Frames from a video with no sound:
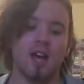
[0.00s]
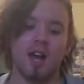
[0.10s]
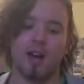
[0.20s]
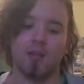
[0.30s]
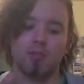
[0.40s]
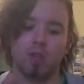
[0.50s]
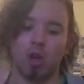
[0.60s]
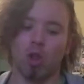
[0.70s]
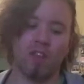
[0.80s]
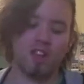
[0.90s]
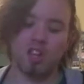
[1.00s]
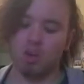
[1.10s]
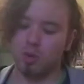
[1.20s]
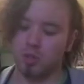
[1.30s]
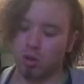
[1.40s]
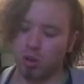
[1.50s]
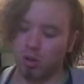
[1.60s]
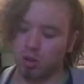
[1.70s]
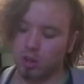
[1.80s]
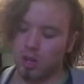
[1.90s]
nothing new at all.